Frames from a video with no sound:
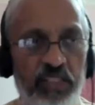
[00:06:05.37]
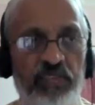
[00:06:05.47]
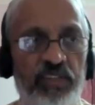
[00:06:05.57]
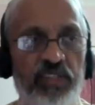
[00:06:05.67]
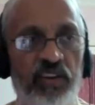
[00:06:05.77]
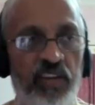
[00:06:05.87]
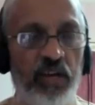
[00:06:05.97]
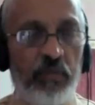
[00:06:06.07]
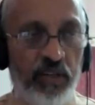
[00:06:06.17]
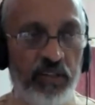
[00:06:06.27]
So we were
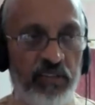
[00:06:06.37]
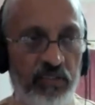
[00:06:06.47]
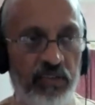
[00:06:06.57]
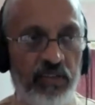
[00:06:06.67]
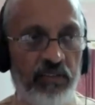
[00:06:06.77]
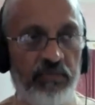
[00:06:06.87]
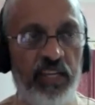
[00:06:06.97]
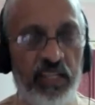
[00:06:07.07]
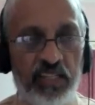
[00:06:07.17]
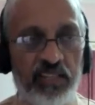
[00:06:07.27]
talking about
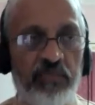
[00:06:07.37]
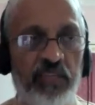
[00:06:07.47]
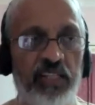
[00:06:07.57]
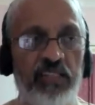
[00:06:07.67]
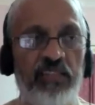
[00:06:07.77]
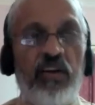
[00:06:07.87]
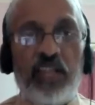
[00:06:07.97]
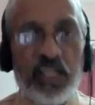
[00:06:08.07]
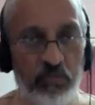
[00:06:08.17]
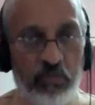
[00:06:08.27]
veganism as
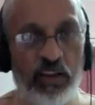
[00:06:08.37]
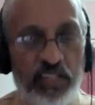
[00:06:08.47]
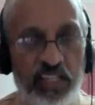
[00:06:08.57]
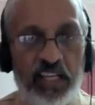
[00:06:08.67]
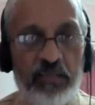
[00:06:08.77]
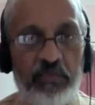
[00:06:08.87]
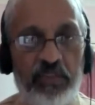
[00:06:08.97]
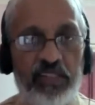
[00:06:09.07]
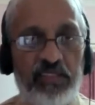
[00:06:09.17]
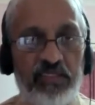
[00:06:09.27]
not exploiting
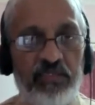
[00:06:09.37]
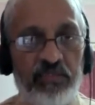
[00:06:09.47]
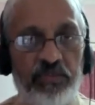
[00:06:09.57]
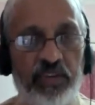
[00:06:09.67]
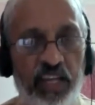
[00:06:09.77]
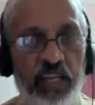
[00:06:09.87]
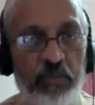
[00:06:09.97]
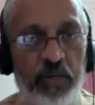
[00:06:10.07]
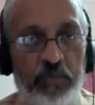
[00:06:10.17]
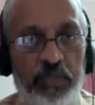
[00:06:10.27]
animals for any
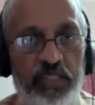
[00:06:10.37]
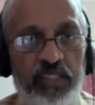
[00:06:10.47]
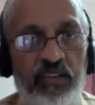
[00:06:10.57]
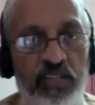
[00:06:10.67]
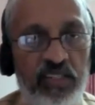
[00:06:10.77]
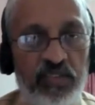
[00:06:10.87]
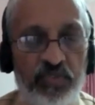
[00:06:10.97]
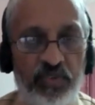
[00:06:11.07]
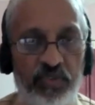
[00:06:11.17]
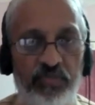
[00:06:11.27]
purpose, not just
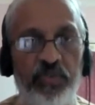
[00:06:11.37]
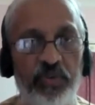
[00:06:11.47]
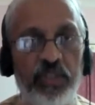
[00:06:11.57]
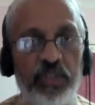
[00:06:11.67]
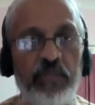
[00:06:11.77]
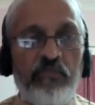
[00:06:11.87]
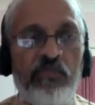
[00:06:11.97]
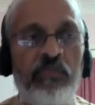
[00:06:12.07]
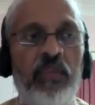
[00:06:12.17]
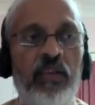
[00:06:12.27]
for food.
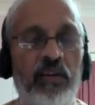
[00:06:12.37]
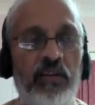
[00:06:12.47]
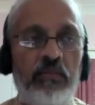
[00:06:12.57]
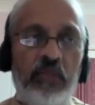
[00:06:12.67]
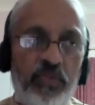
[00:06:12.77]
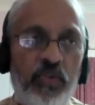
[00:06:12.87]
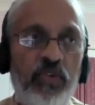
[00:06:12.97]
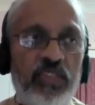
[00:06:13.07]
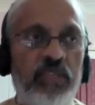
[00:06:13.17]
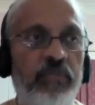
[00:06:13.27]
But
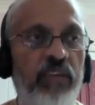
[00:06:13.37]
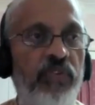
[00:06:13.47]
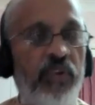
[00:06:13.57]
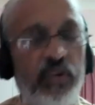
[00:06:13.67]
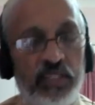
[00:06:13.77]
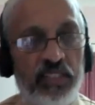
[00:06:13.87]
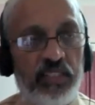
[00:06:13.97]
food was the main focus.